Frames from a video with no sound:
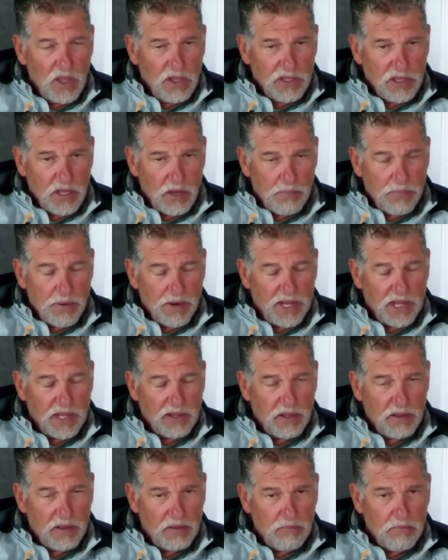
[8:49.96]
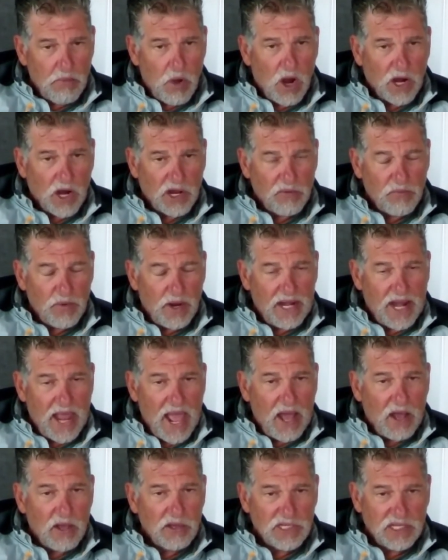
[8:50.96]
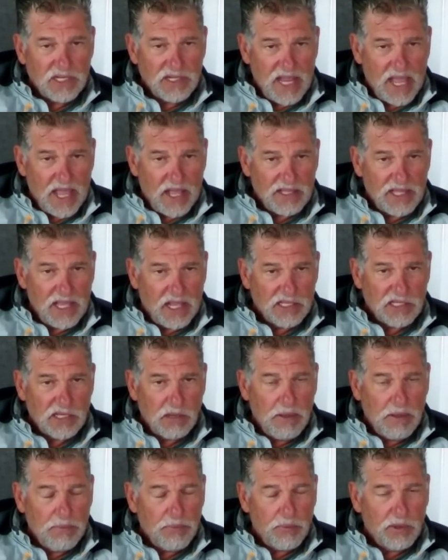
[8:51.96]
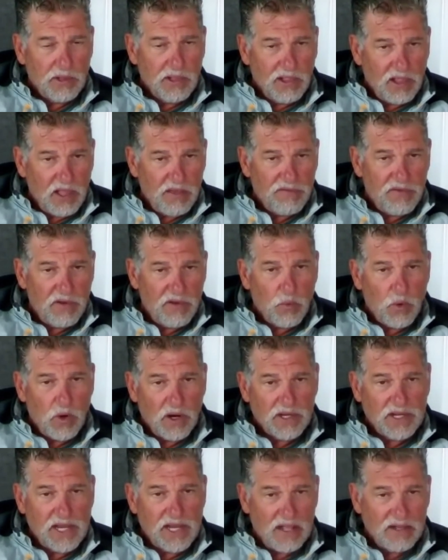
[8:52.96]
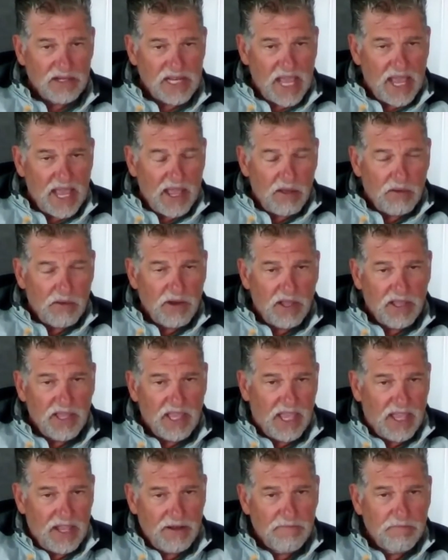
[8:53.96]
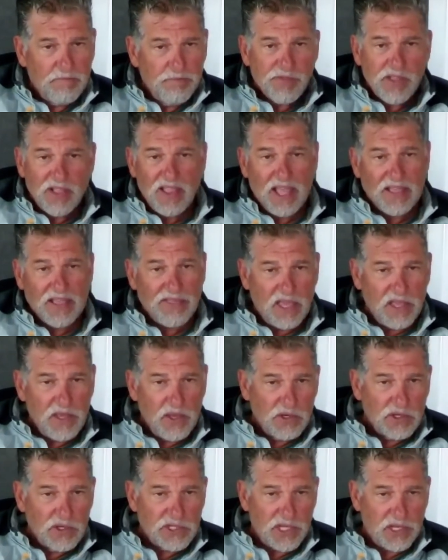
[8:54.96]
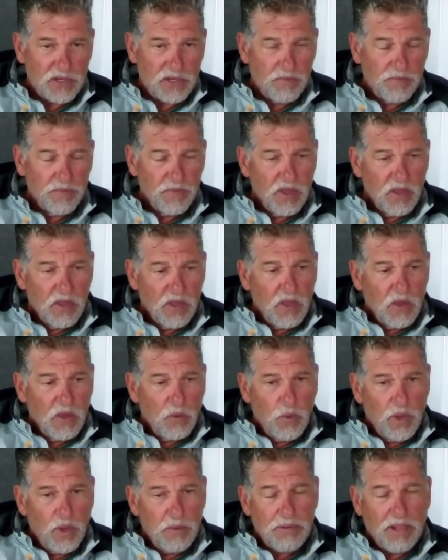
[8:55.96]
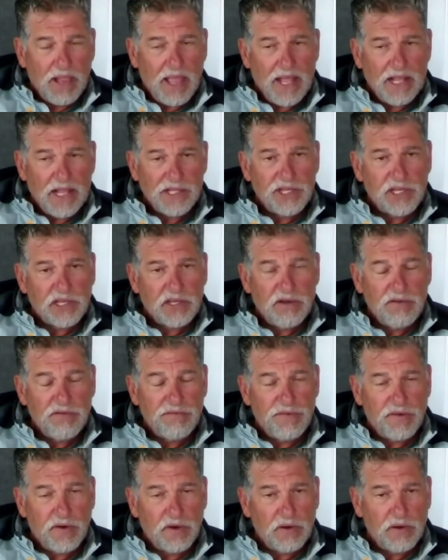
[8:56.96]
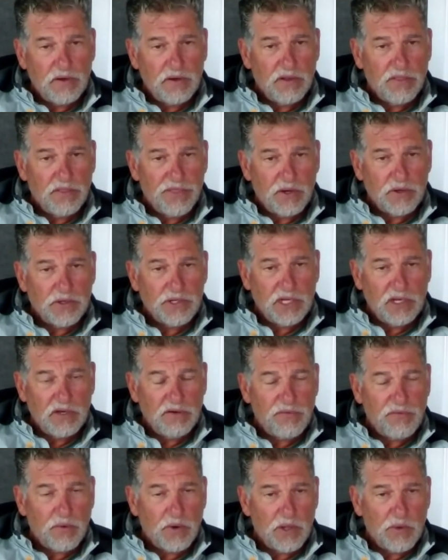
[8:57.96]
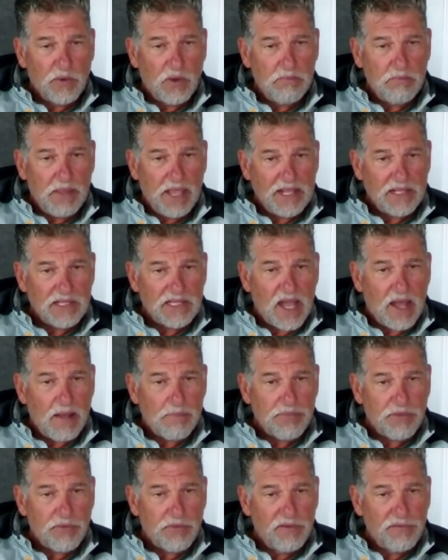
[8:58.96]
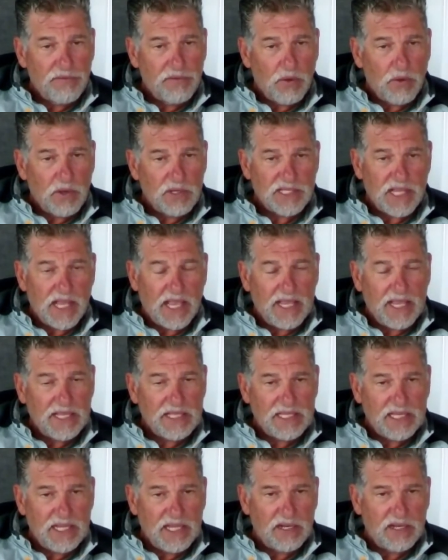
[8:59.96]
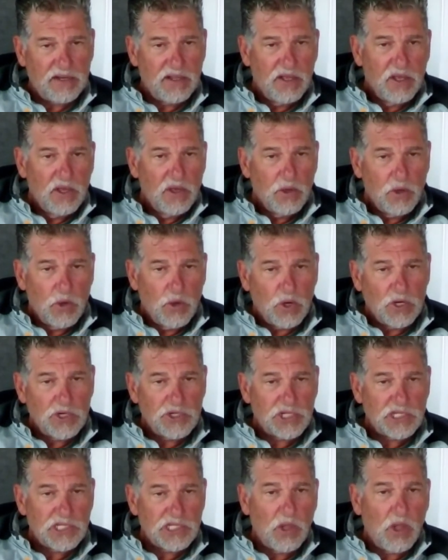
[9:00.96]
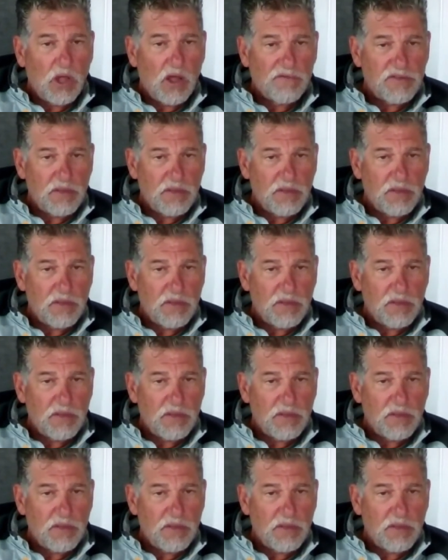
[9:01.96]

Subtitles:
to bring market rate housing downtown so people would live and work downtown again like they used to. We plan to convert 1341 Main top 3 floors to 18 gorgeous loft